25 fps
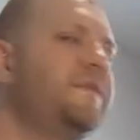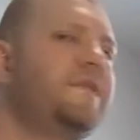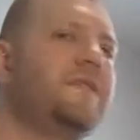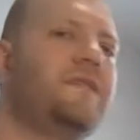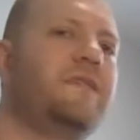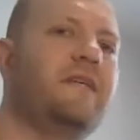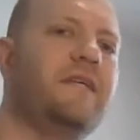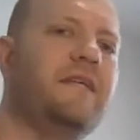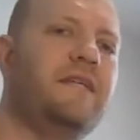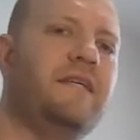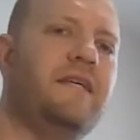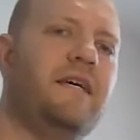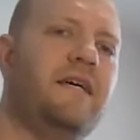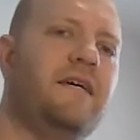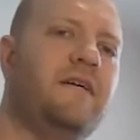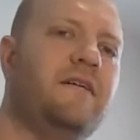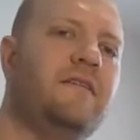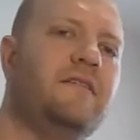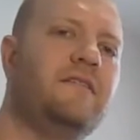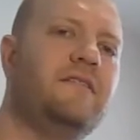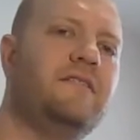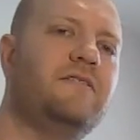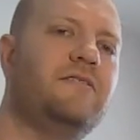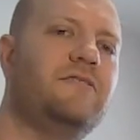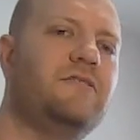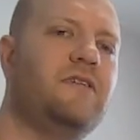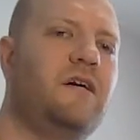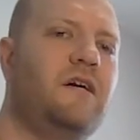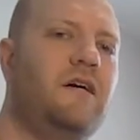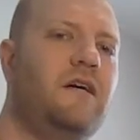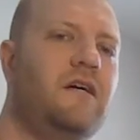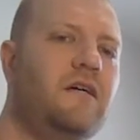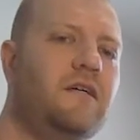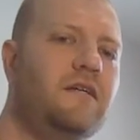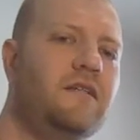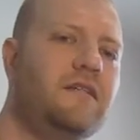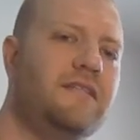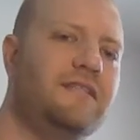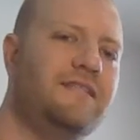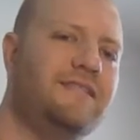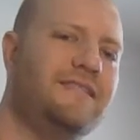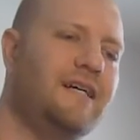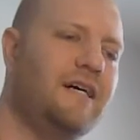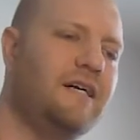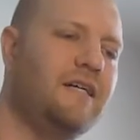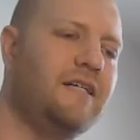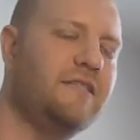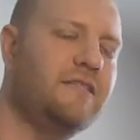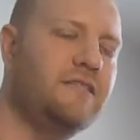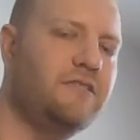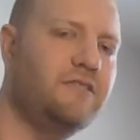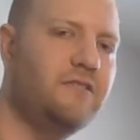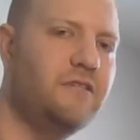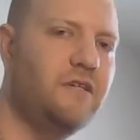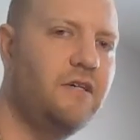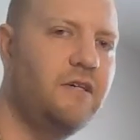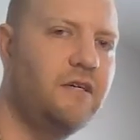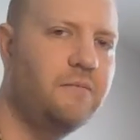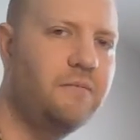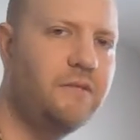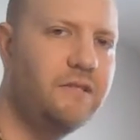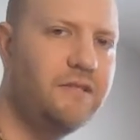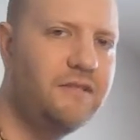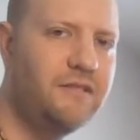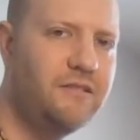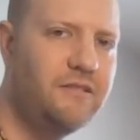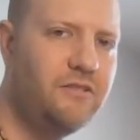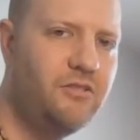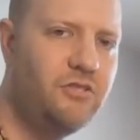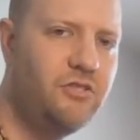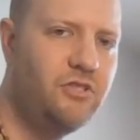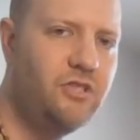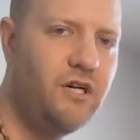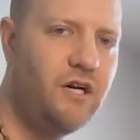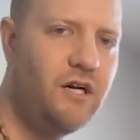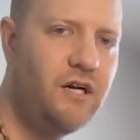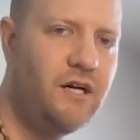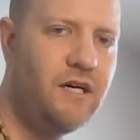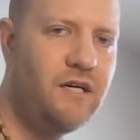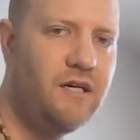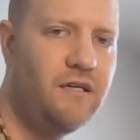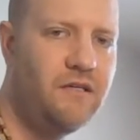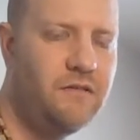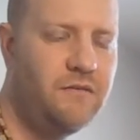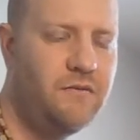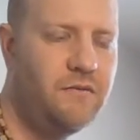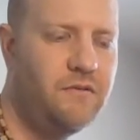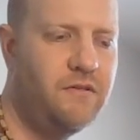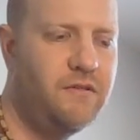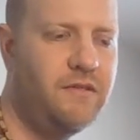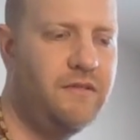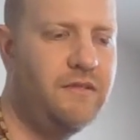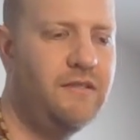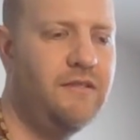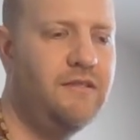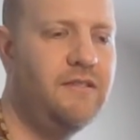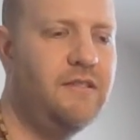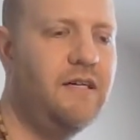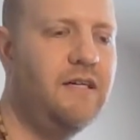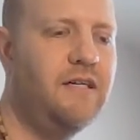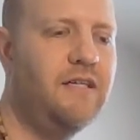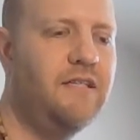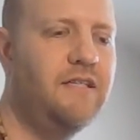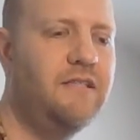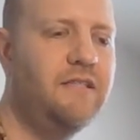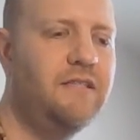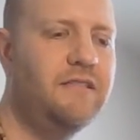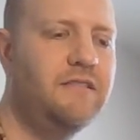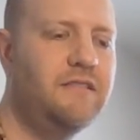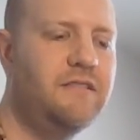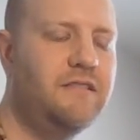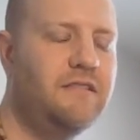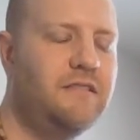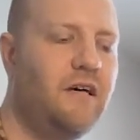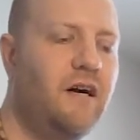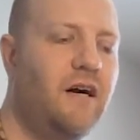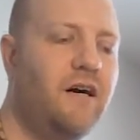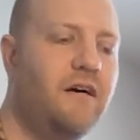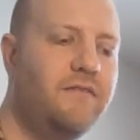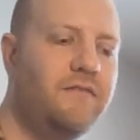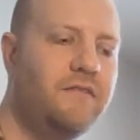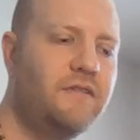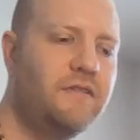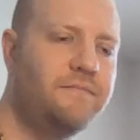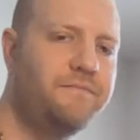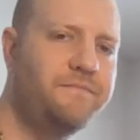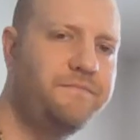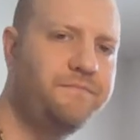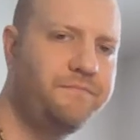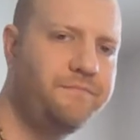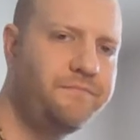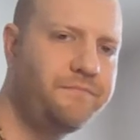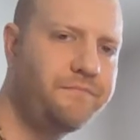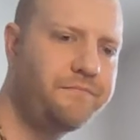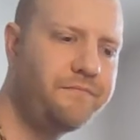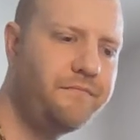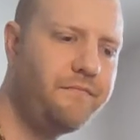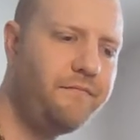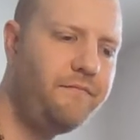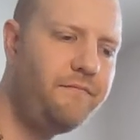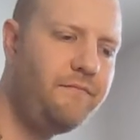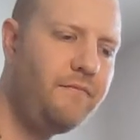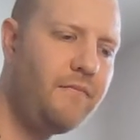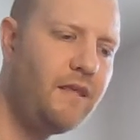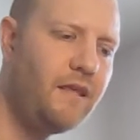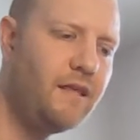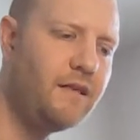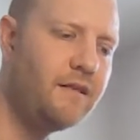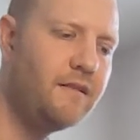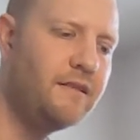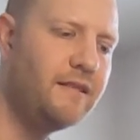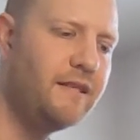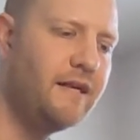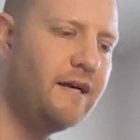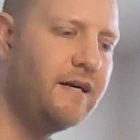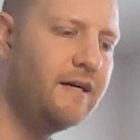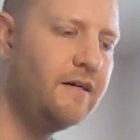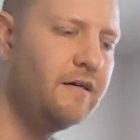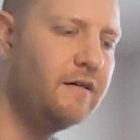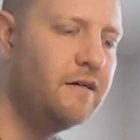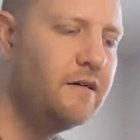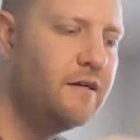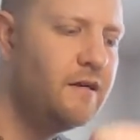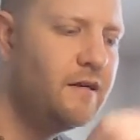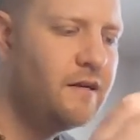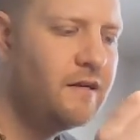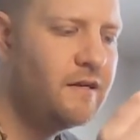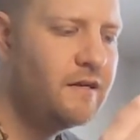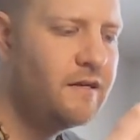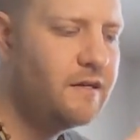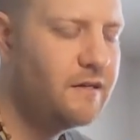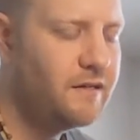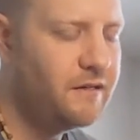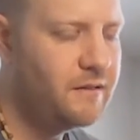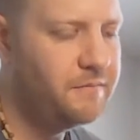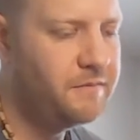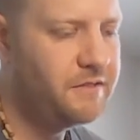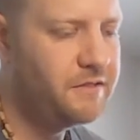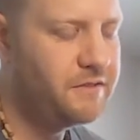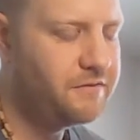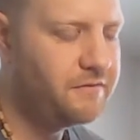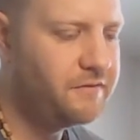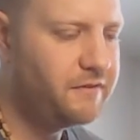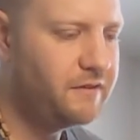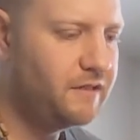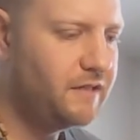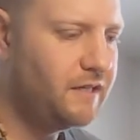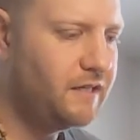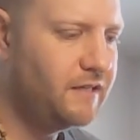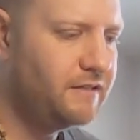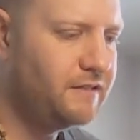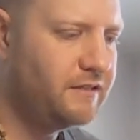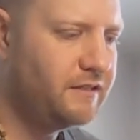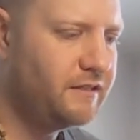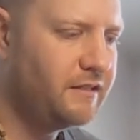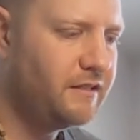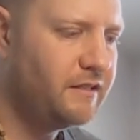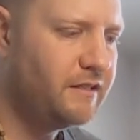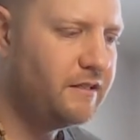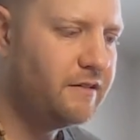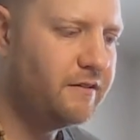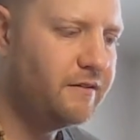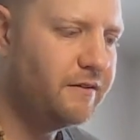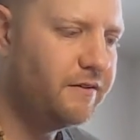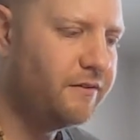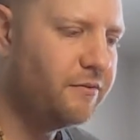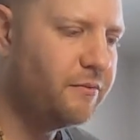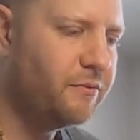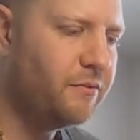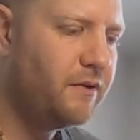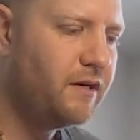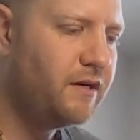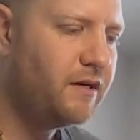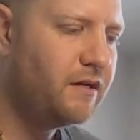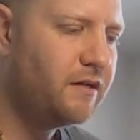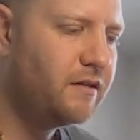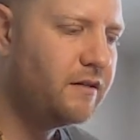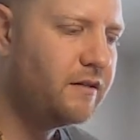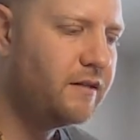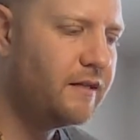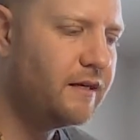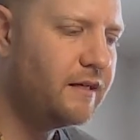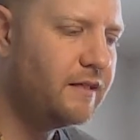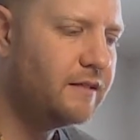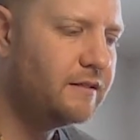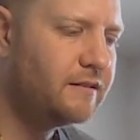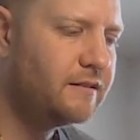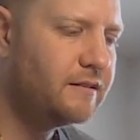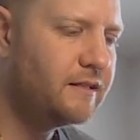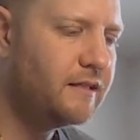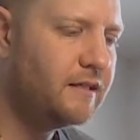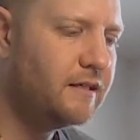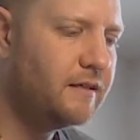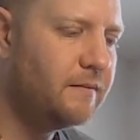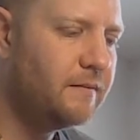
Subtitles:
So the ger is strong, the da is strong, but the ja with the da is soft. Now I'm just realizing here as well that